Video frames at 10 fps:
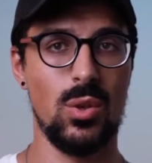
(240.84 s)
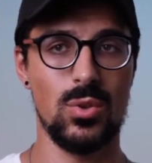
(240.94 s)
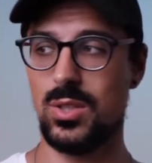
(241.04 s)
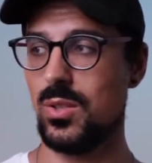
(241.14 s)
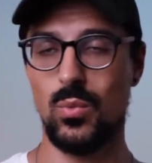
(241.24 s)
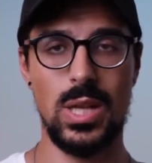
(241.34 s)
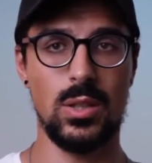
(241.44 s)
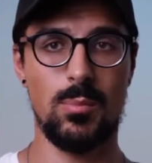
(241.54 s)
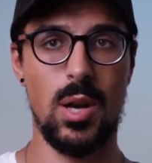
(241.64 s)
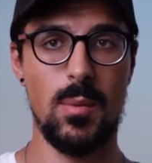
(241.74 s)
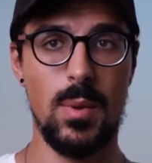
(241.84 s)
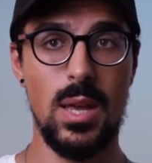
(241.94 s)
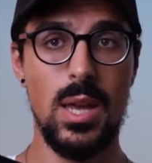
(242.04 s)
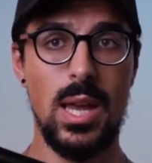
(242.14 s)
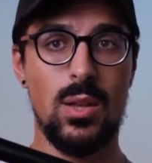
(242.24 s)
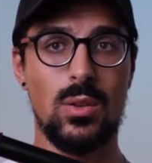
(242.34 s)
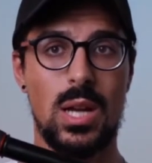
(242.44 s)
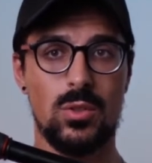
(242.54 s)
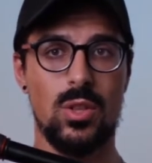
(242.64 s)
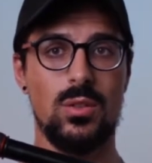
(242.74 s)
closes without a problem. And look
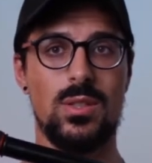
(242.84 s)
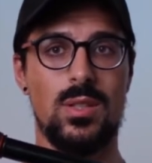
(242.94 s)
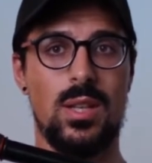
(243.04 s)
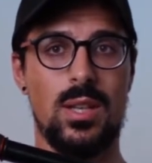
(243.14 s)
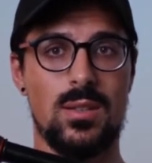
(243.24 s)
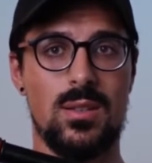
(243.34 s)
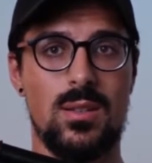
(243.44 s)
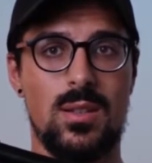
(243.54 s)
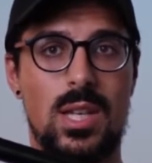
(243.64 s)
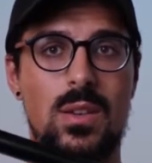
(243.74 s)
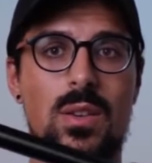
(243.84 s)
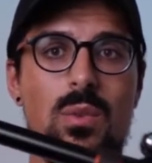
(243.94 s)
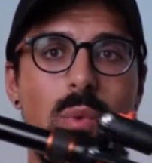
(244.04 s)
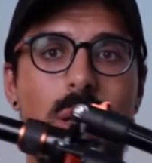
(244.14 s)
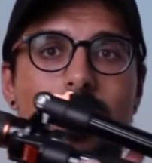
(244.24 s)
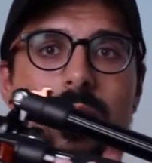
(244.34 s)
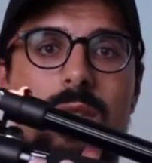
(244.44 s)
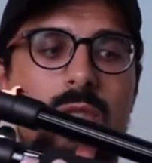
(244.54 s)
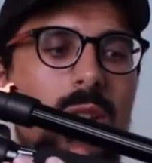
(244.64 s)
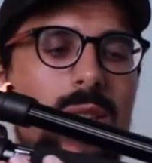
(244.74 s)
how tall this thing is. Even
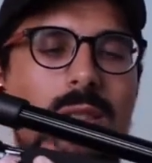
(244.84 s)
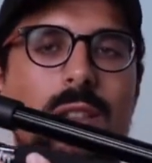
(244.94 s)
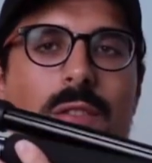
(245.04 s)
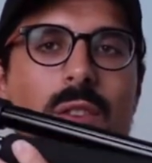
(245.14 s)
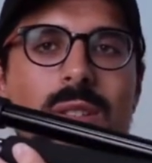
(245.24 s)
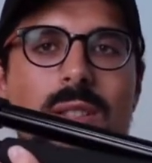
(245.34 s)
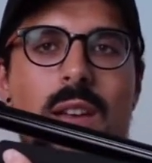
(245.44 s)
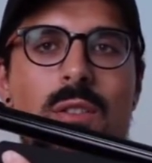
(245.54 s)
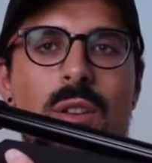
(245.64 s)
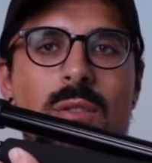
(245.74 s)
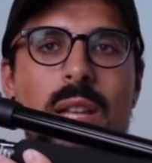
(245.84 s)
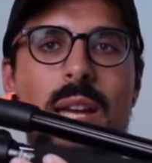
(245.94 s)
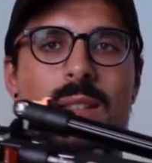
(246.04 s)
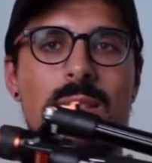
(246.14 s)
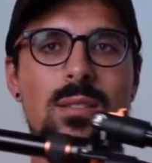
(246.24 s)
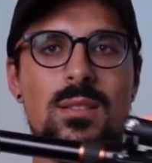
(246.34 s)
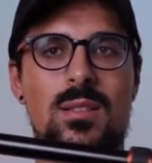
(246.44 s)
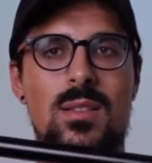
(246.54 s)
with just the first level of the legs,